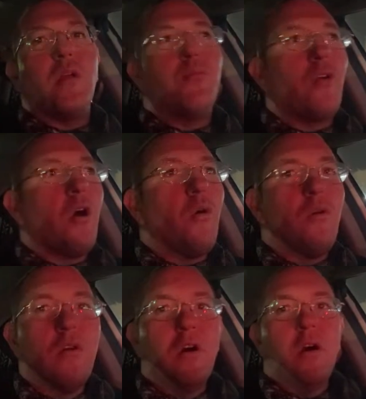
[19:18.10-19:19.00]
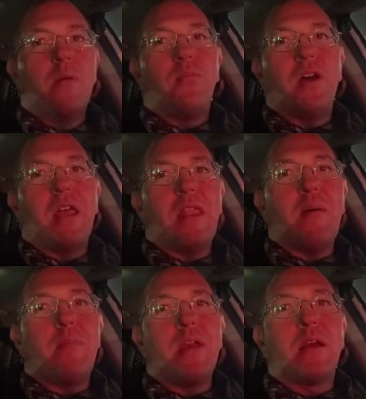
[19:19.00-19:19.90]
bro, but that
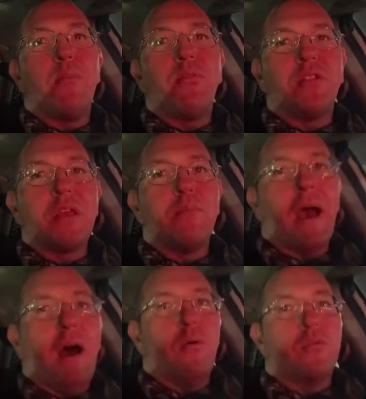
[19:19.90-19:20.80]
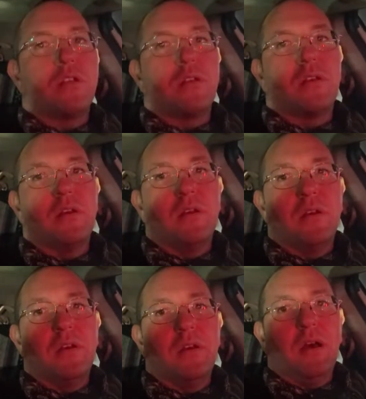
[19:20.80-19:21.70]
might be a complete bounce.
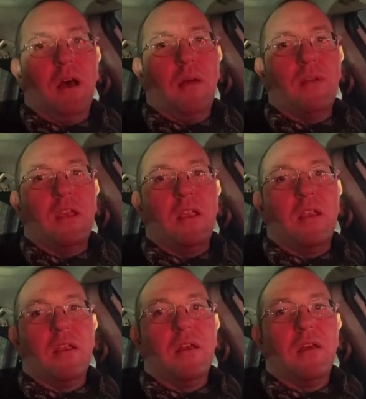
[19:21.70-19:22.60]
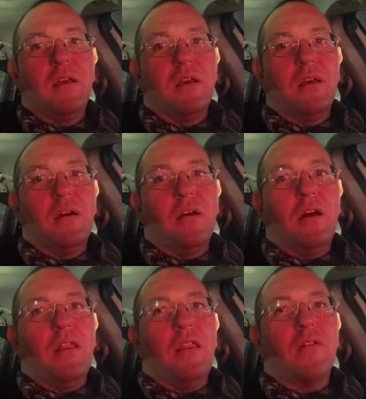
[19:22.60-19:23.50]
I mean,
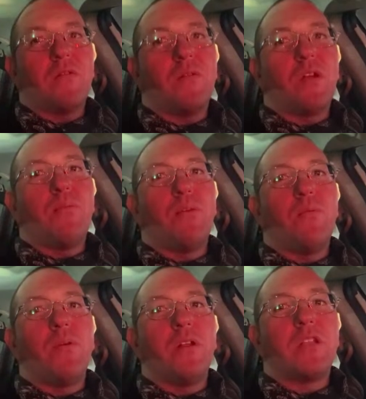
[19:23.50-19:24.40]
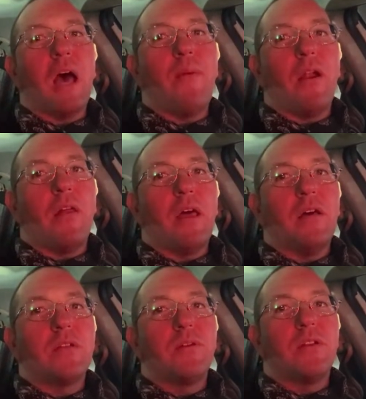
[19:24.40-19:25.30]
we're gonna put a little time out on that.
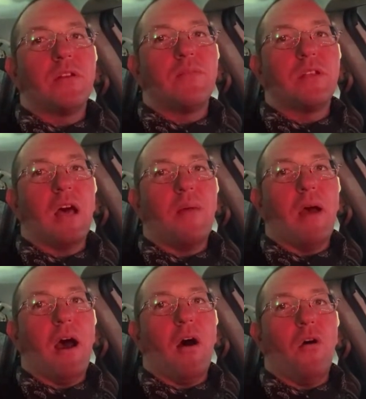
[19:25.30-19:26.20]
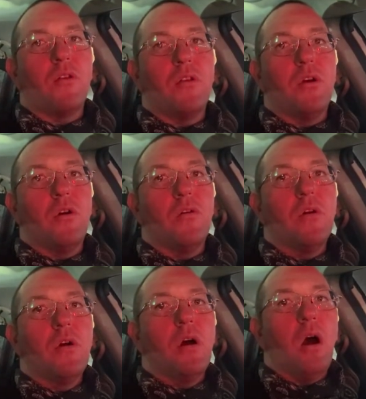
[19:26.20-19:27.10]
Let's put a little bit of time out, you know,
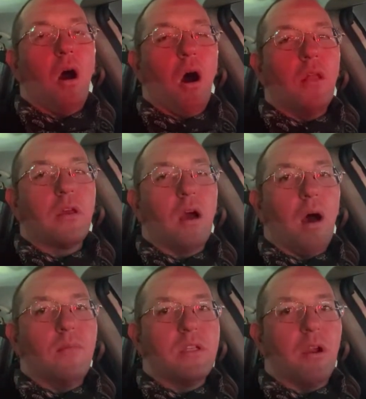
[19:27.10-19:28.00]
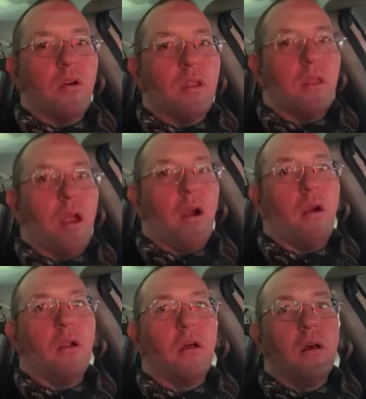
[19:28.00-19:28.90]
on the commentary
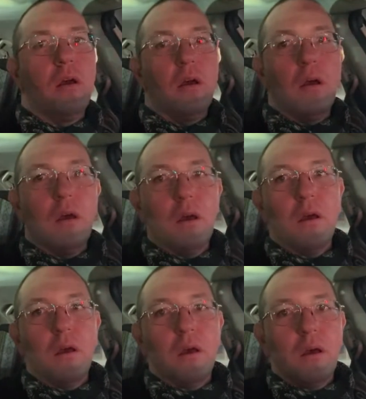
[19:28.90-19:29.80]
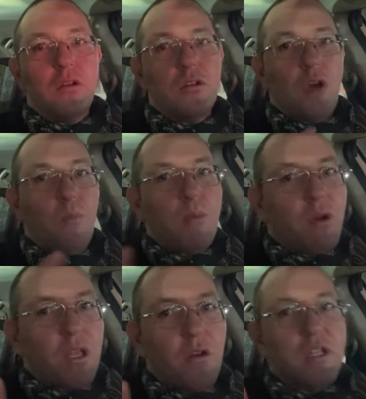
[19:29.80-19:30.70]
there. Don't be
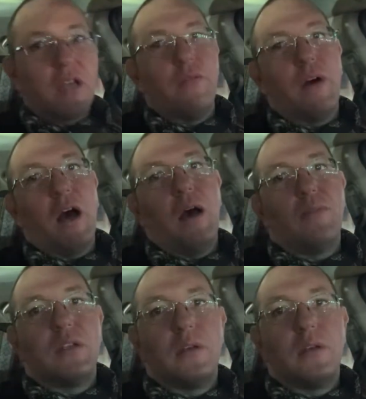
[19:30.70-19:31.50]
bringing those negative vibes.